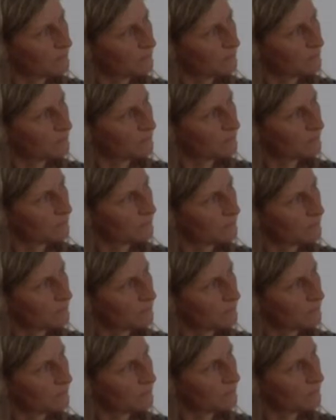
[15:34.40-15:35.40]

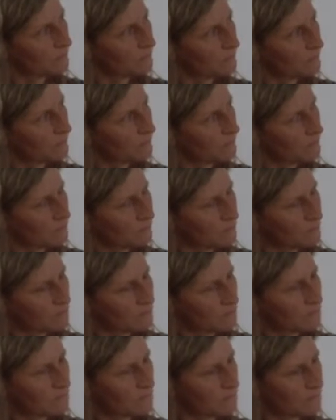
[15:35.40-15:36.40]

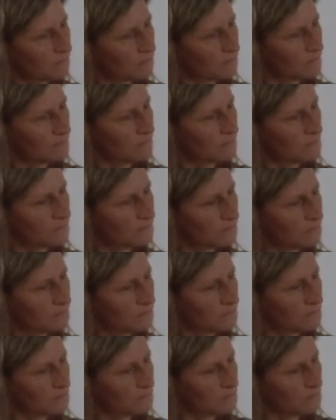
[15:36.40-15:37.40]

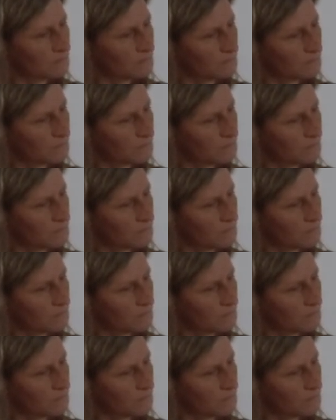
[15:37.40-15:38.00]
No words are spoken by the person on screen.